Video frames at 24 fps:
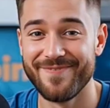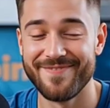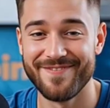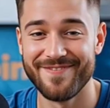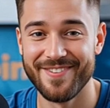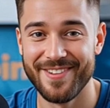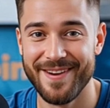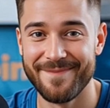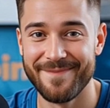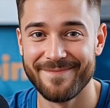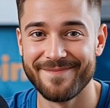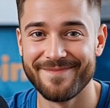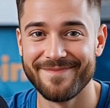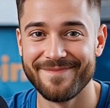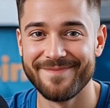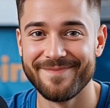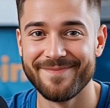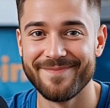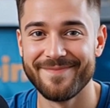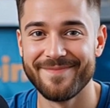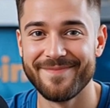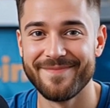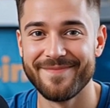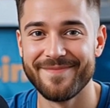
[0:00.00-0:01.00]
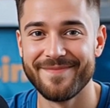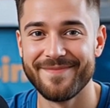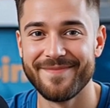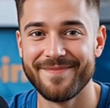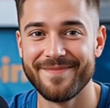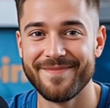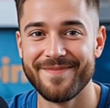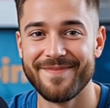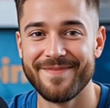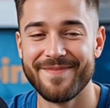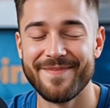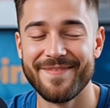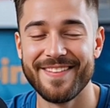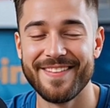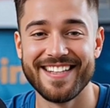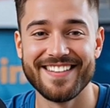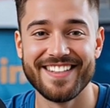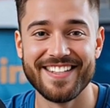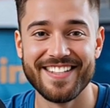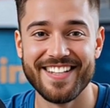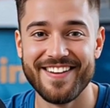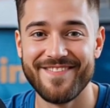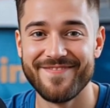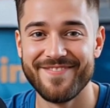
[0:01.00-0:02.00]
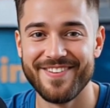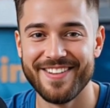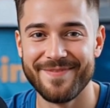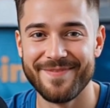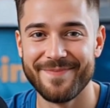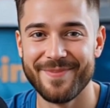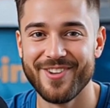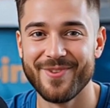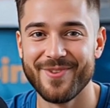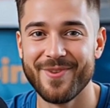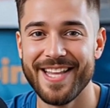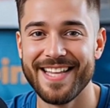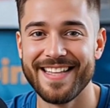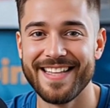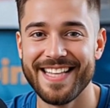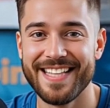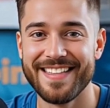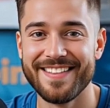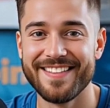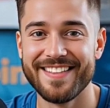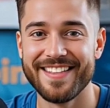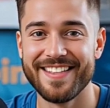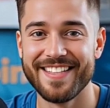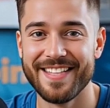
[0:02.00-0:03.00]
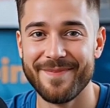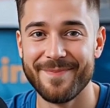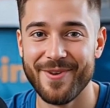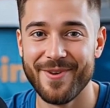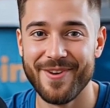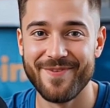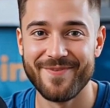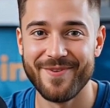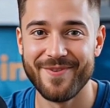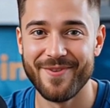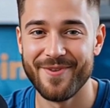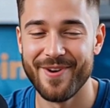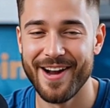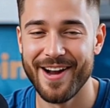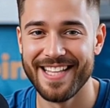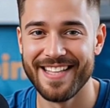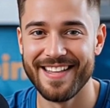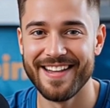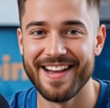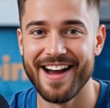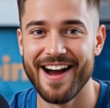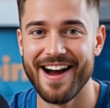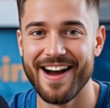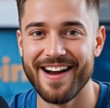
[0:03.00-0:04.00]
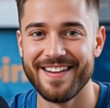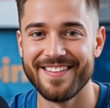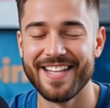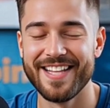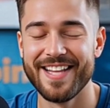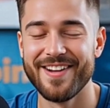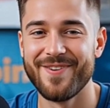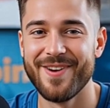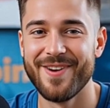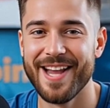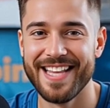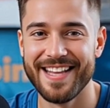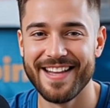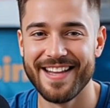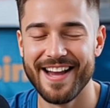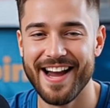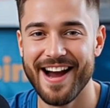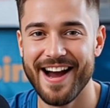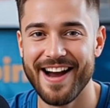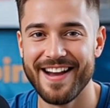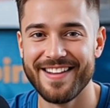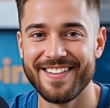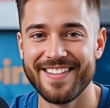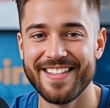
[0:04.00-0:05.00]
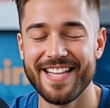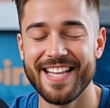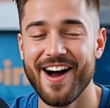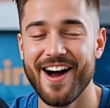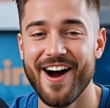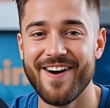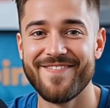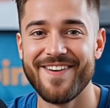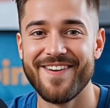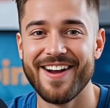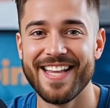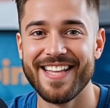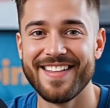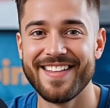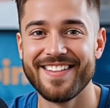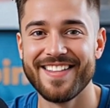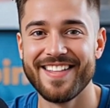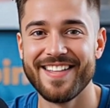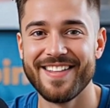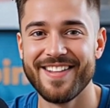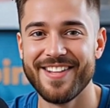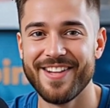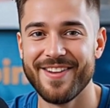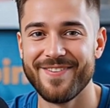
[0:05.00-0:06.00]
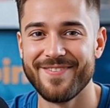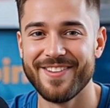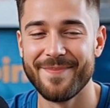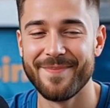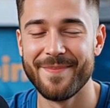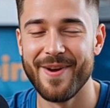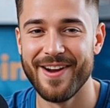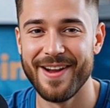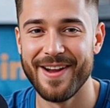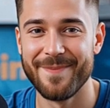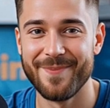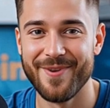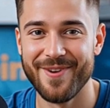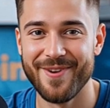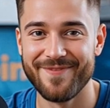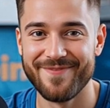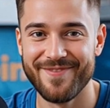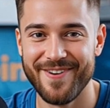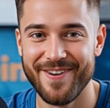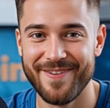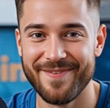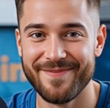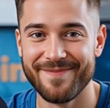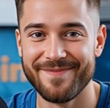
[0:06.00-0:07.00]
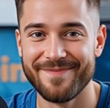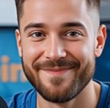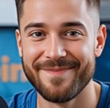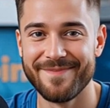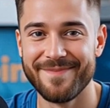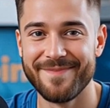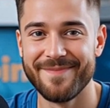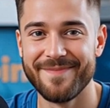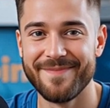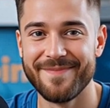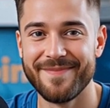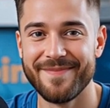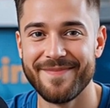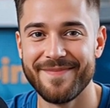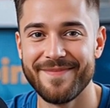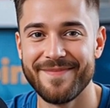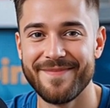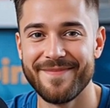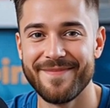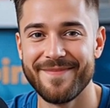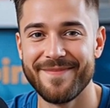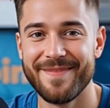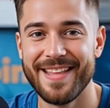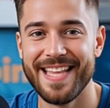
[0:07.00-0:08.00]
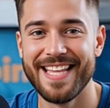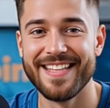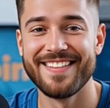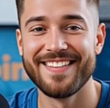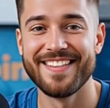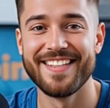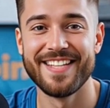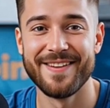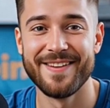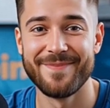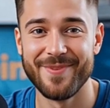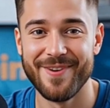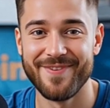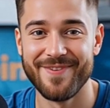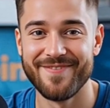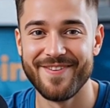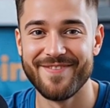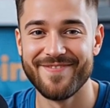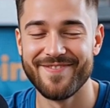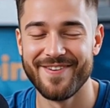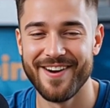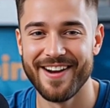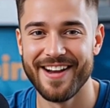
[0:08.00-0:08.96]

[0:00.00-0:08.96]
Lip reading: for them. There's a difference between instant approval credit cards and credit cards that offer instant use upon approval. Instant approval for a